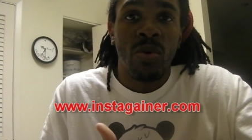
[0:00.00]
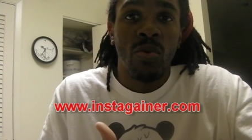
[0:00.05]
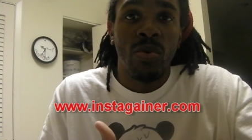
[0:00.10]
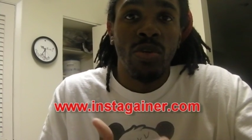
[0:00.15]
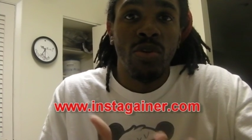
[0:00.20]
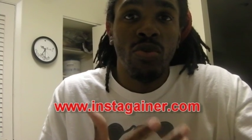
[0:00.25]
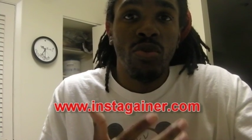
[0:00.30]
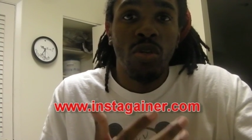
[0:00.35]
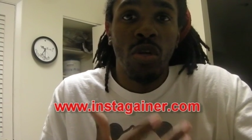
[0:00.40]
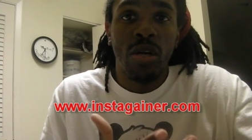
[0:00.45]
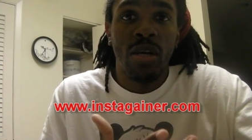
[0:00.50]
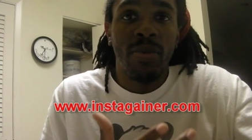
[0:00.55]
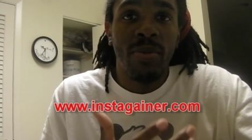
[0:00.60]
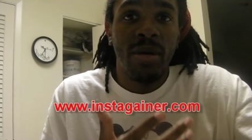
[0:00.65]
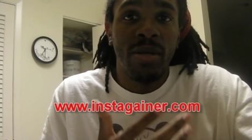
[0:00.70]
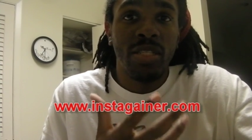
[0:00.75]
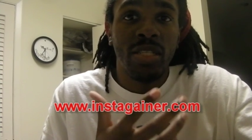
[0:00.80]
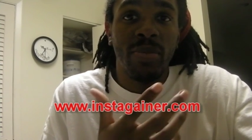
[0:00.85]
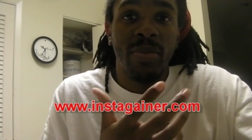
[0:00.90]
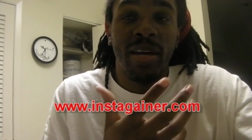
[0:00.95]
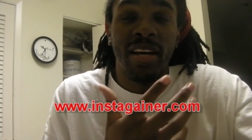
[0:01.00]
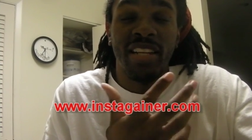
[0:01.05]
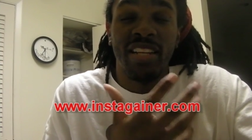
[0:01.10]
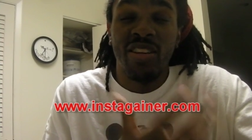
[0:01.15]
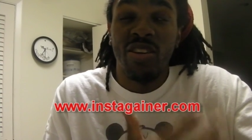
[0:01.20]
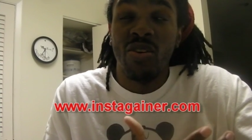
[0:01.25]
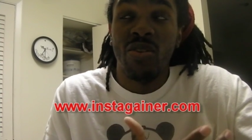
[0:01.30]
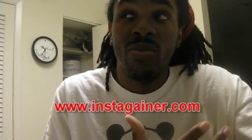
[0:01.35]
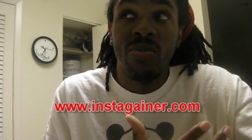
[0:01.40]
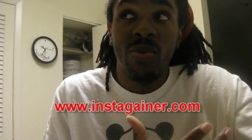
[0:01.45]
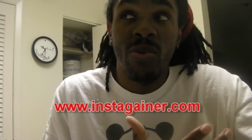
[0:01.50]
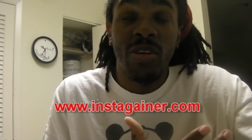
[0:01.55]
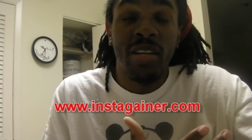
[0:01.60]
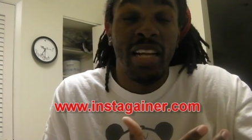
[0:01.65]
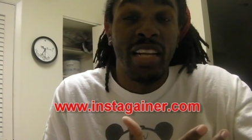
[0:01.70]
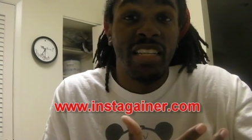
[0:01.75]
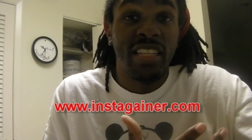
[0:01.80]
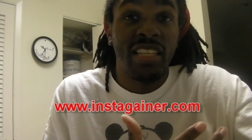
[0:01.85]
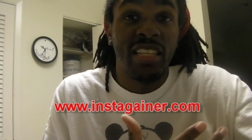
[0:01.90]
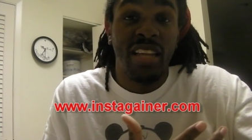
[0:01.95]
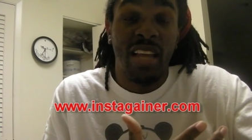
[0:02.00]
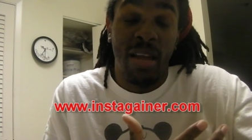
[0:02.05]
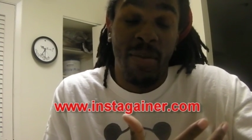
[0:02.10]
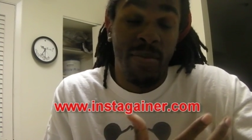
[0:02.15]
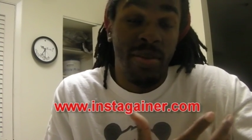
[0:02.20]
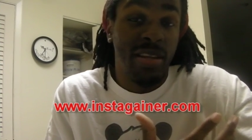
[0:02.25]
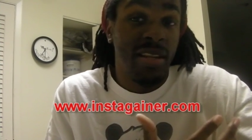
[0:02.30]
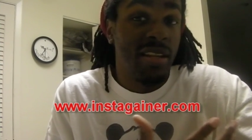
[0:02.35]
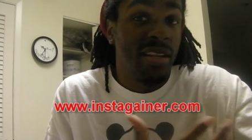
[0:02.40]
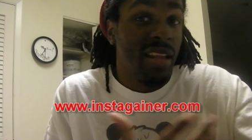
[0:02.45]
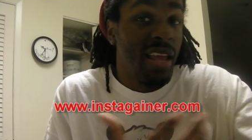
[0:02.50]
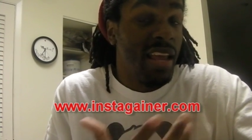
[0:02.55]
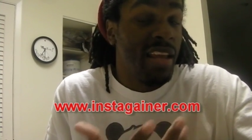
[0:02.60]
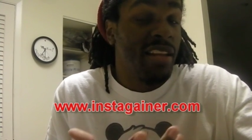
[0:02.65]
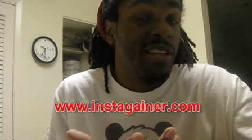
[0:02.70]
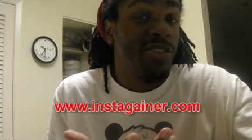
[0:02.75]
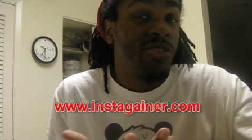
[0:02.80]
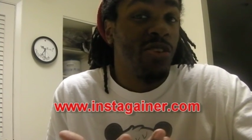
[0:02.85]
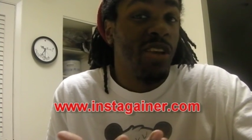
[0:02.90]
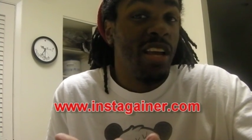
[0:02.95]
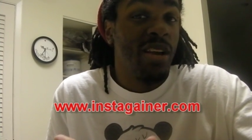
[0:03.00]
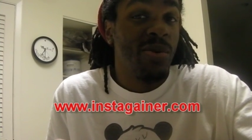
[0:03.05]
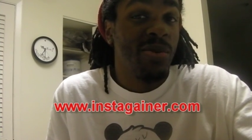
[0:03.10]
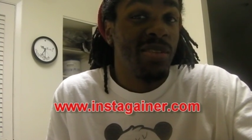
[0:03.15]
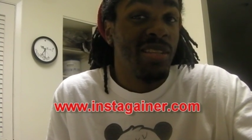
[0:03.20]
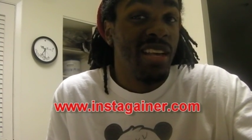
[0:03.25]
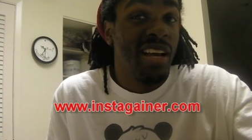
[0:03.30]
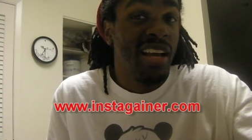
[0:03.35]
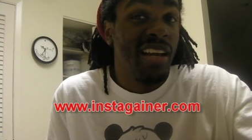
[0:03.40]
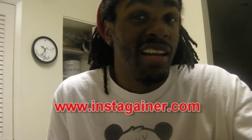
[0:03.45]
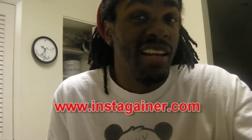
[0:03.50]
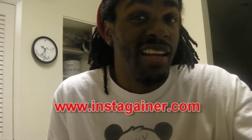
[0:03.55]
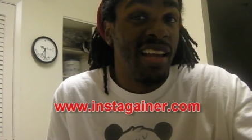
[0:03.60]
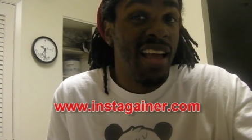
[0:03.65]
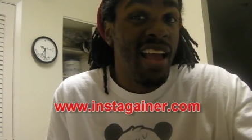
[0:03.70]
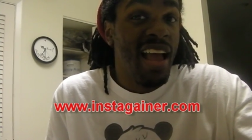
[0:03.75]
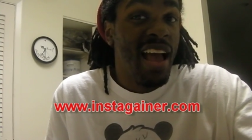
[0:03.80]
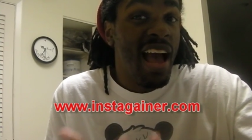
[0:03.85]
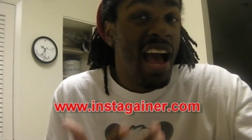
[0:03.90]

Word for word: when you talking about somebody homeboy, that's I mean, hey, the track was kind of.